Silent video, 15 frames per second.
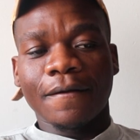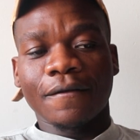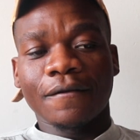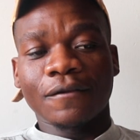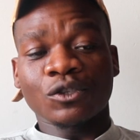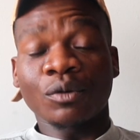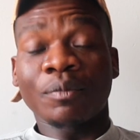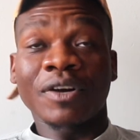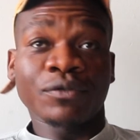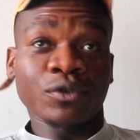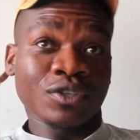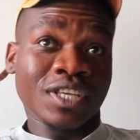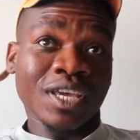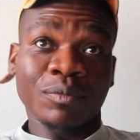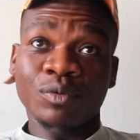So my
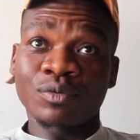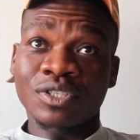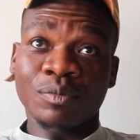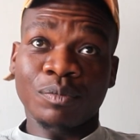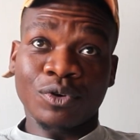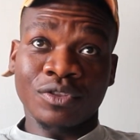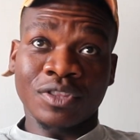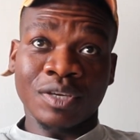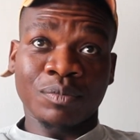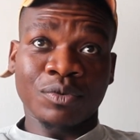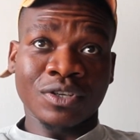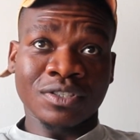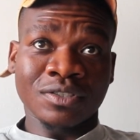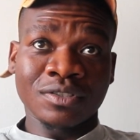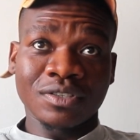first camera was a birthday
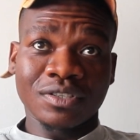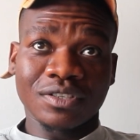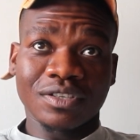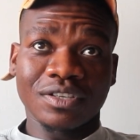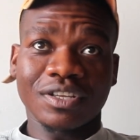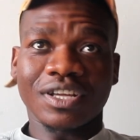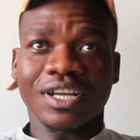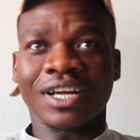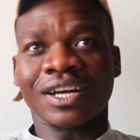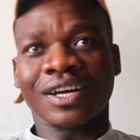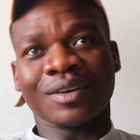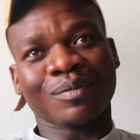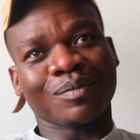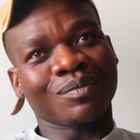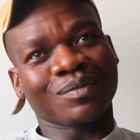present.
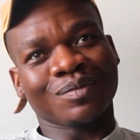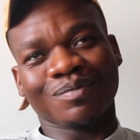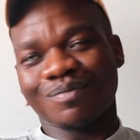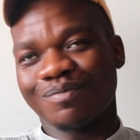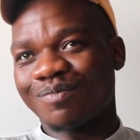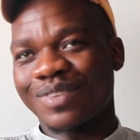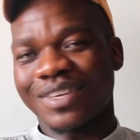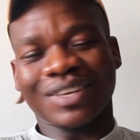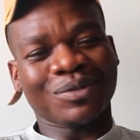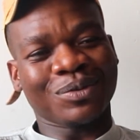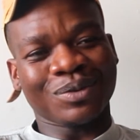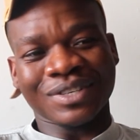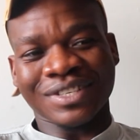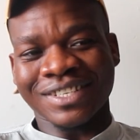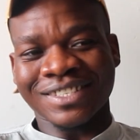
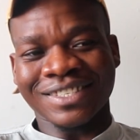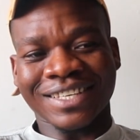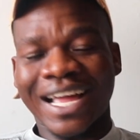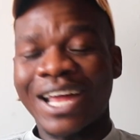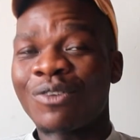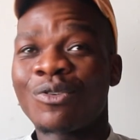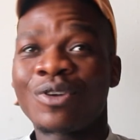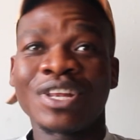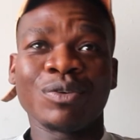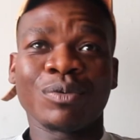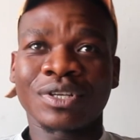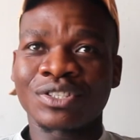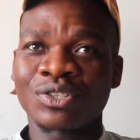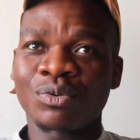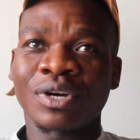I really
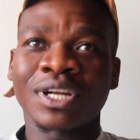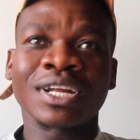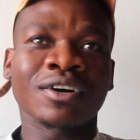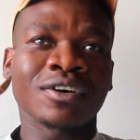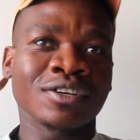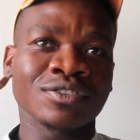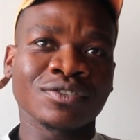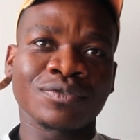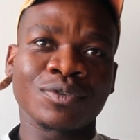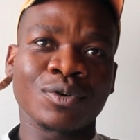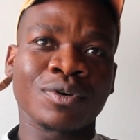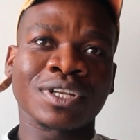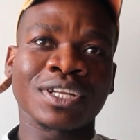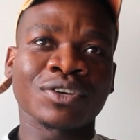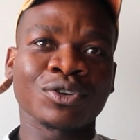wanted one. I asked for
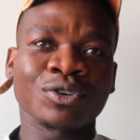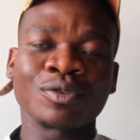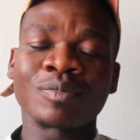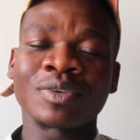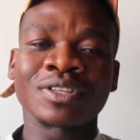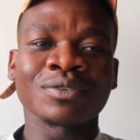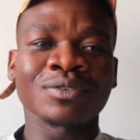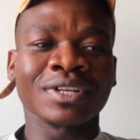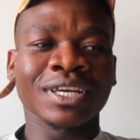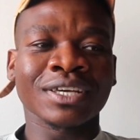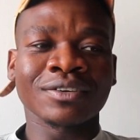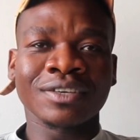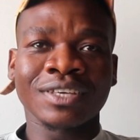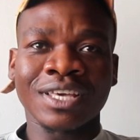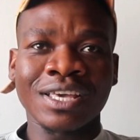one at home and they were like,
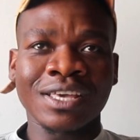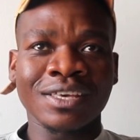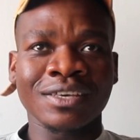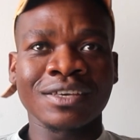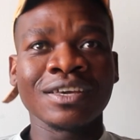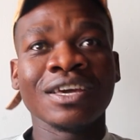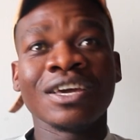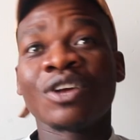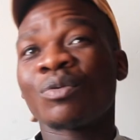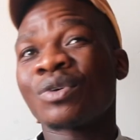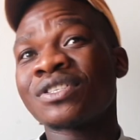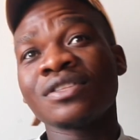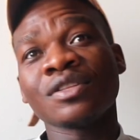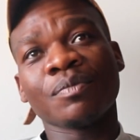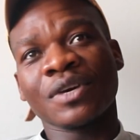okay, here. It
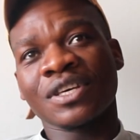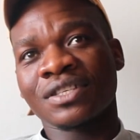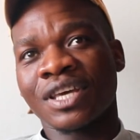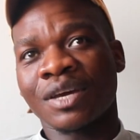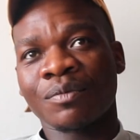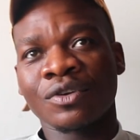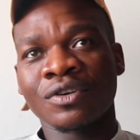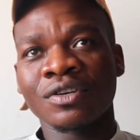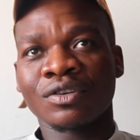wasn't the best camera.